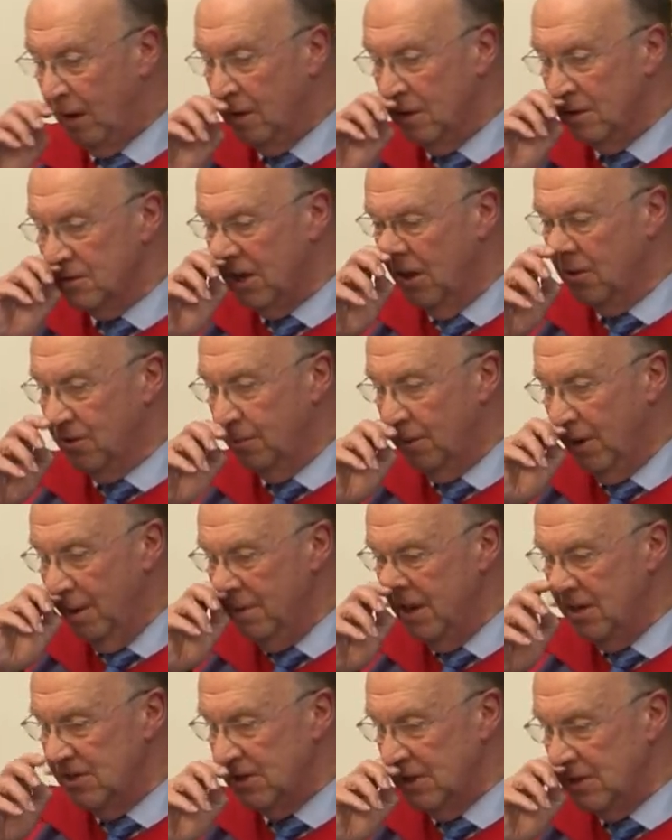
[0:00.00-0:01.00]
So the Prime
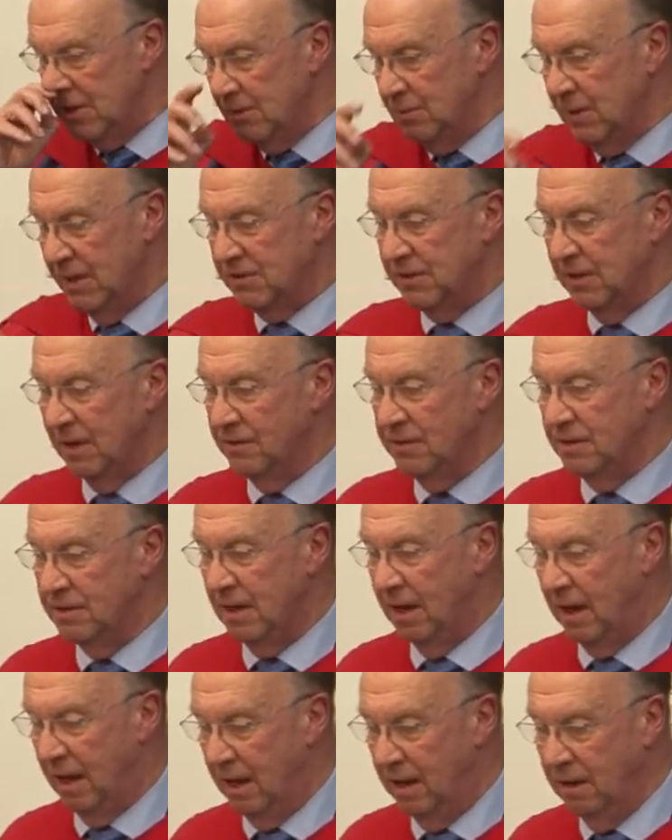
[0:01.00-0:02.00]
Minister 2 weeks ago
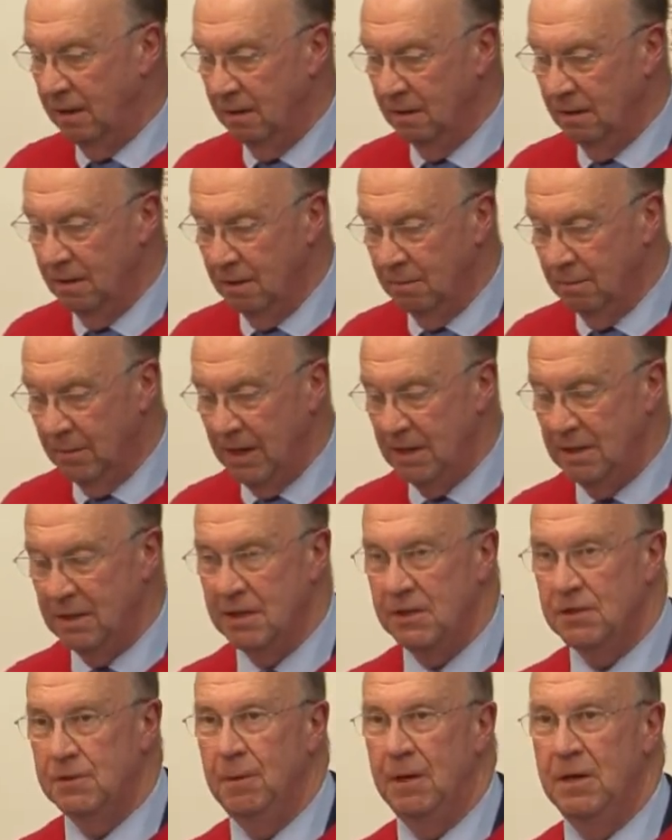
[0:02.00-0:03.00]
today made
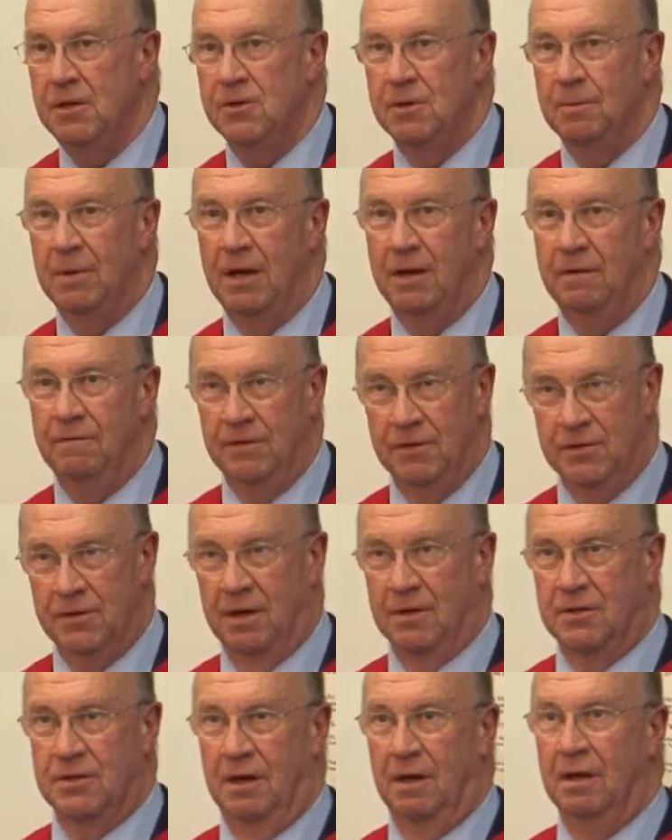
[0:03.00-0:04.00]
a speech about
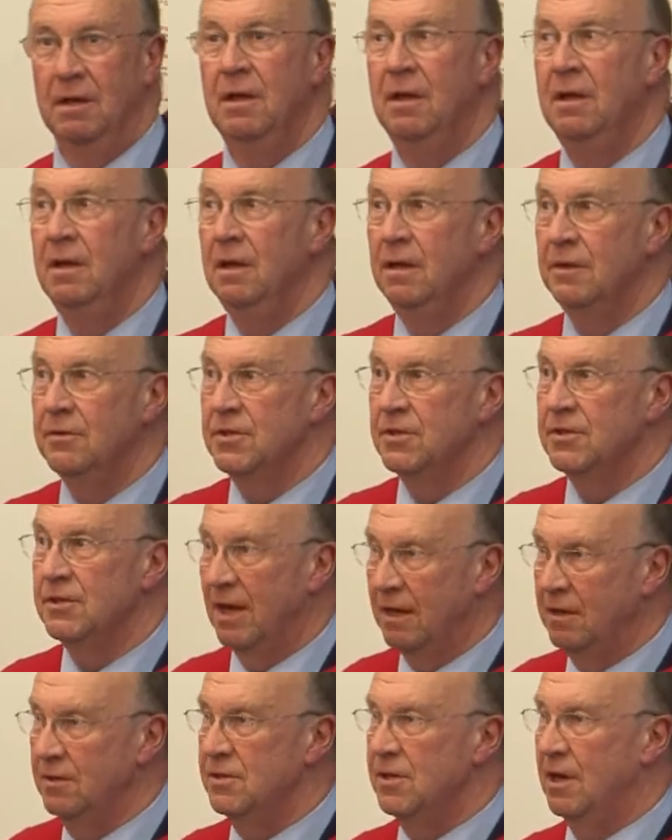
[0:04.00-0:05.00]
infrastructure. It was the
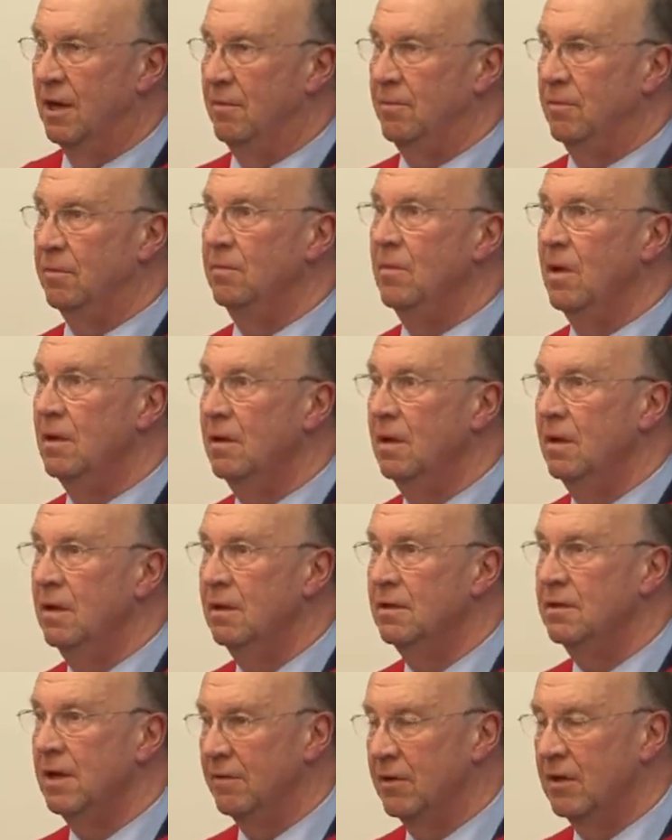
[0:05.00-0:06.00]
second time
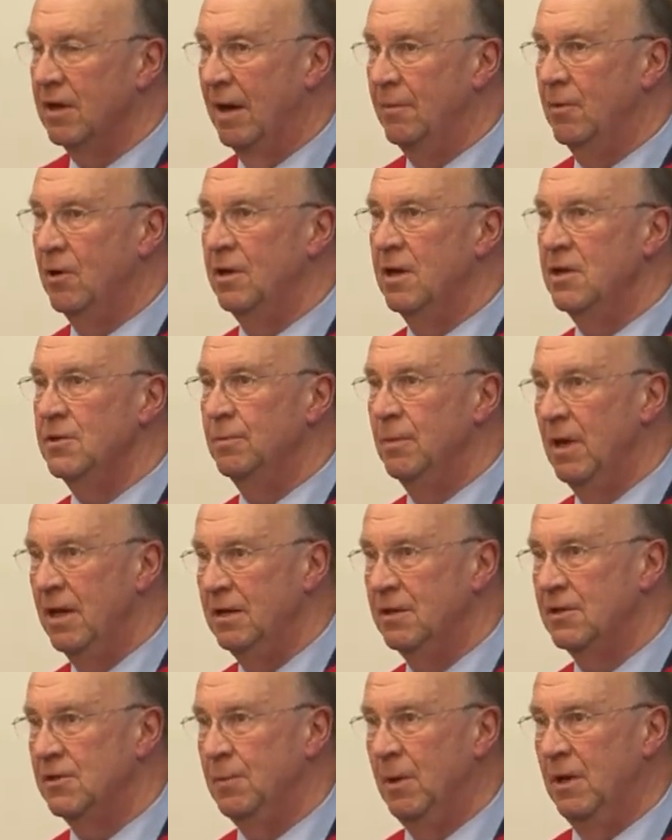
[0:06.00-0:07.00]
David Cameron has
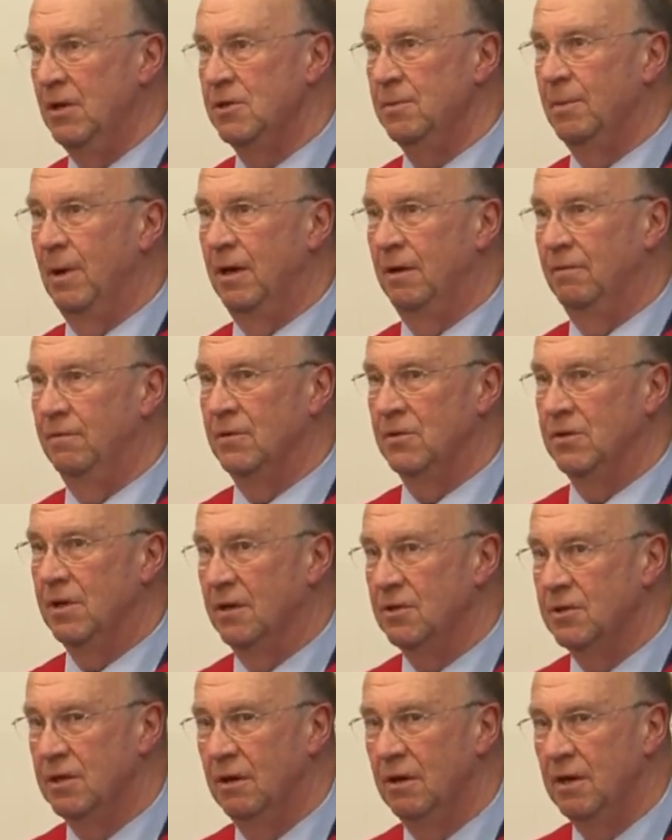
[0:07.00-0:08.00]
made a speech about
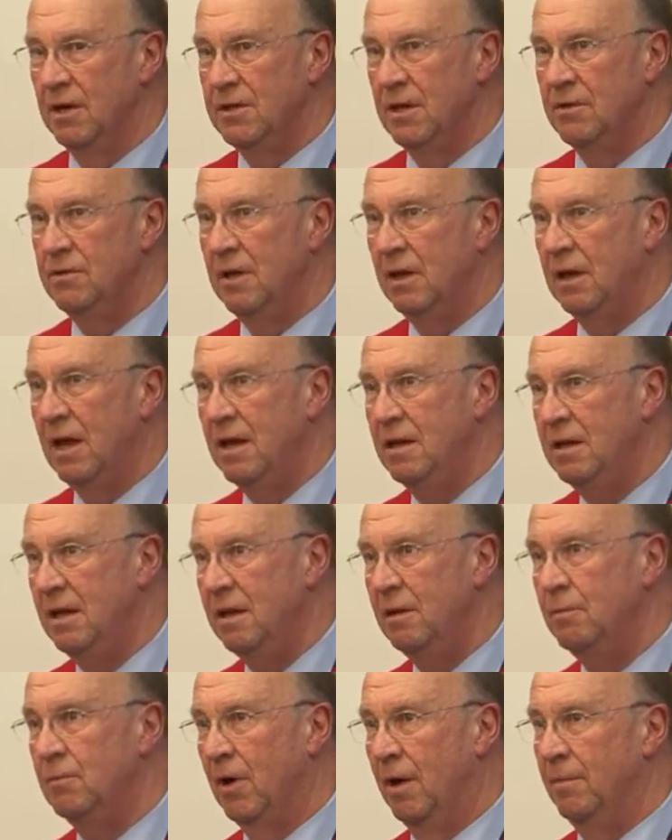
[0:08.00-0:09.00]
infrastructure, and I don't think
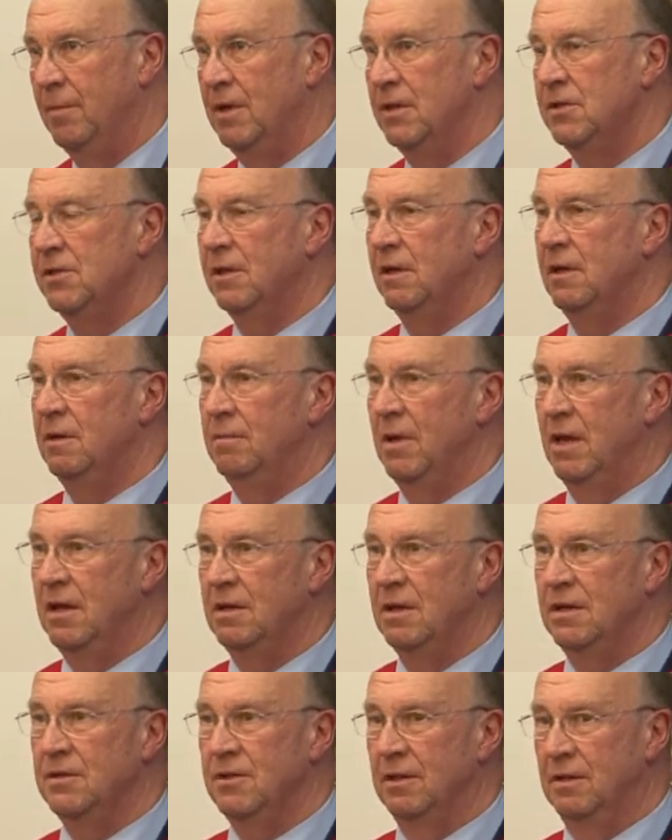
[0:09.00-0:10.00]
any Prime Minister had
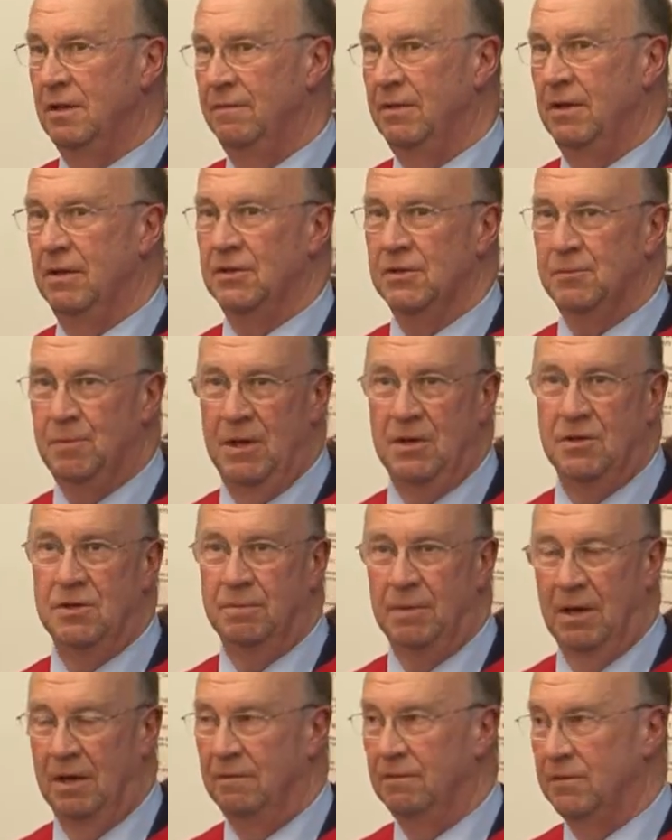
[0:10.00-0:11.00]
made a significant speech
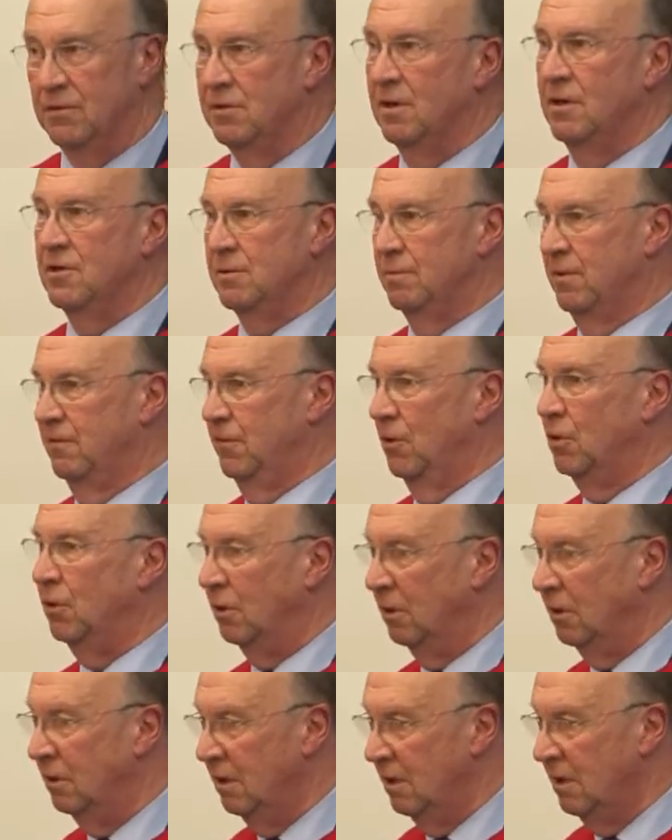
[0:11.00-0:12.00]
about infrastructure
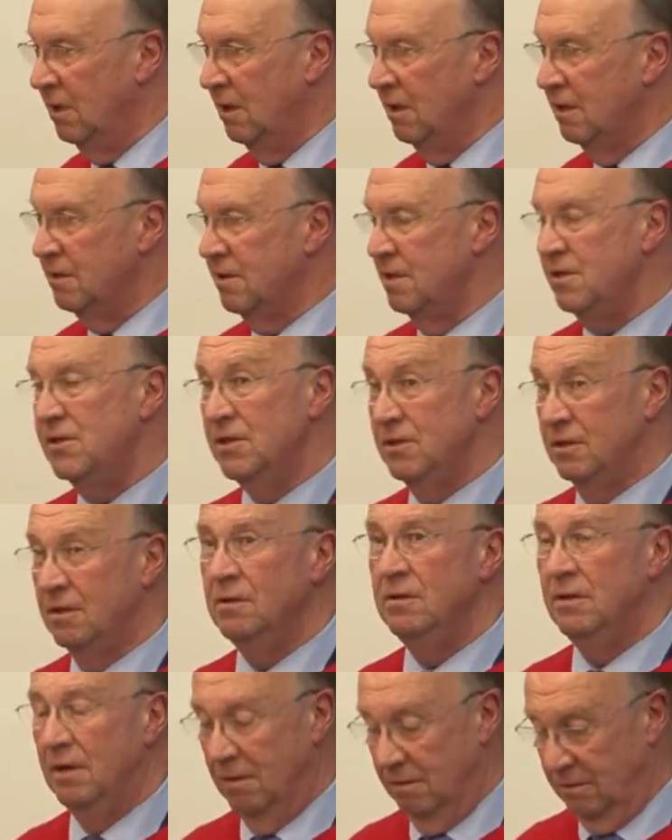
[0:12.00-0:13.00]
before. So this is
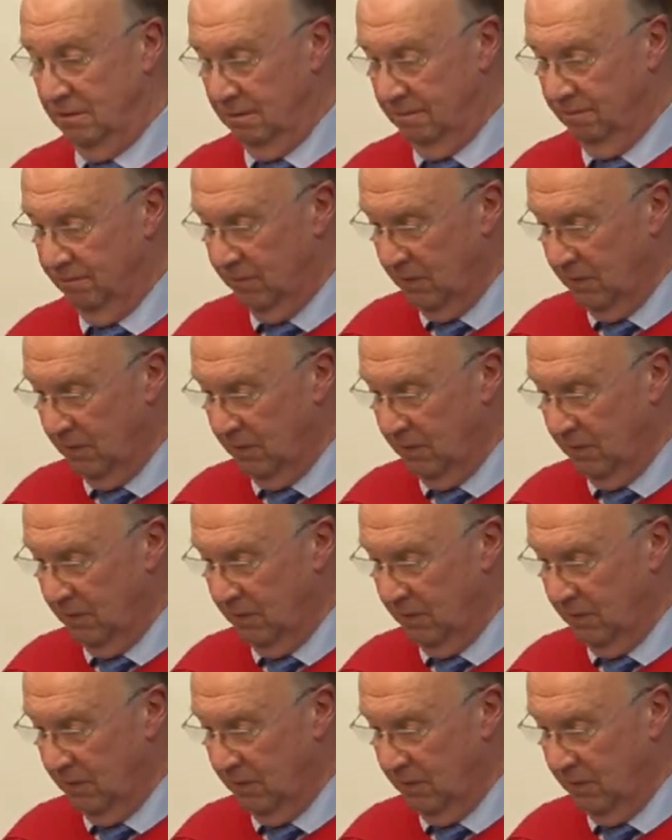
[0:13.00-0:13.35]
good news.